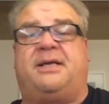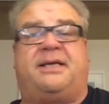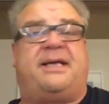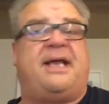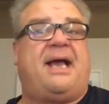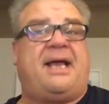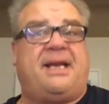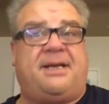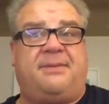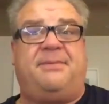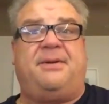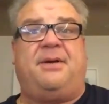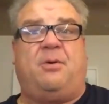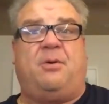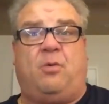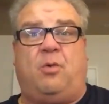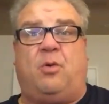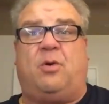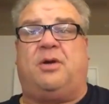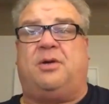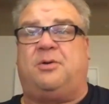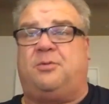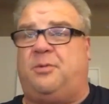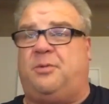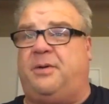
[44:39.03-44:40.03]

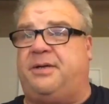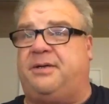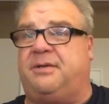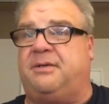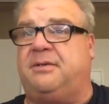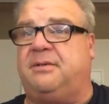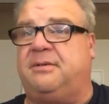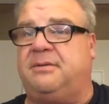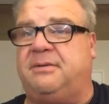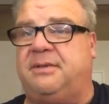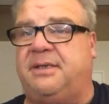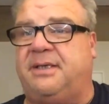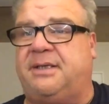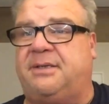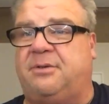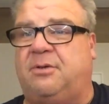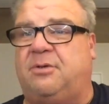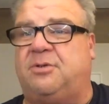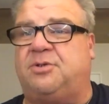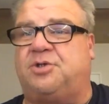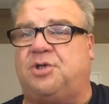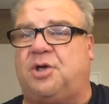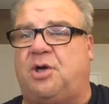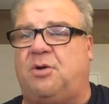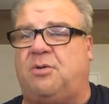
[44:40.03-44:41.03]
winner. Like,
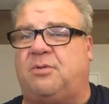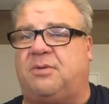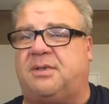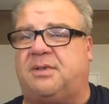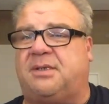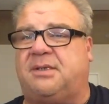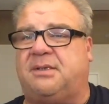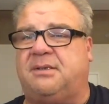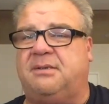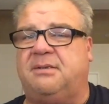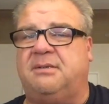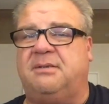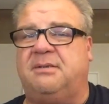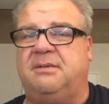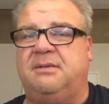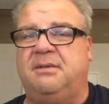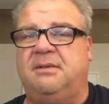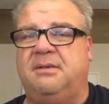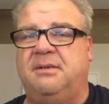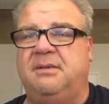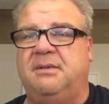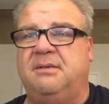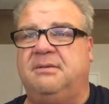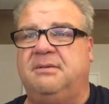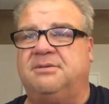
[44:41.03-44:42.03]
no joke.
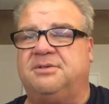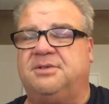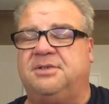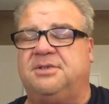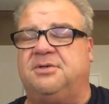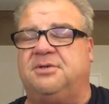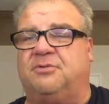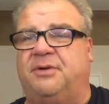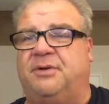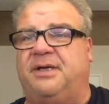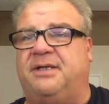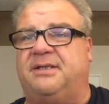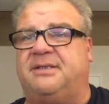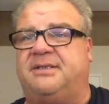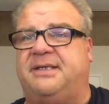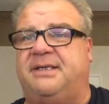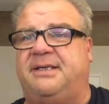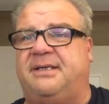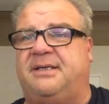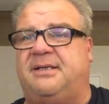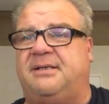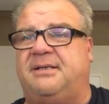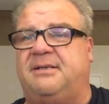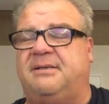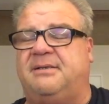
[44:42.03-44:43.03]
she's a real
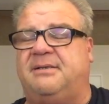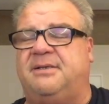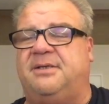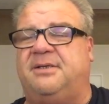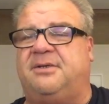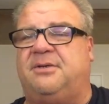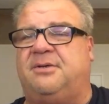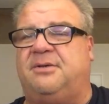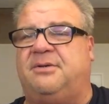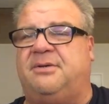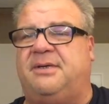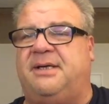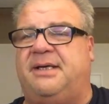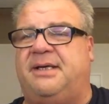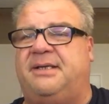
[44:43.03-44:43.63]
deal, you know,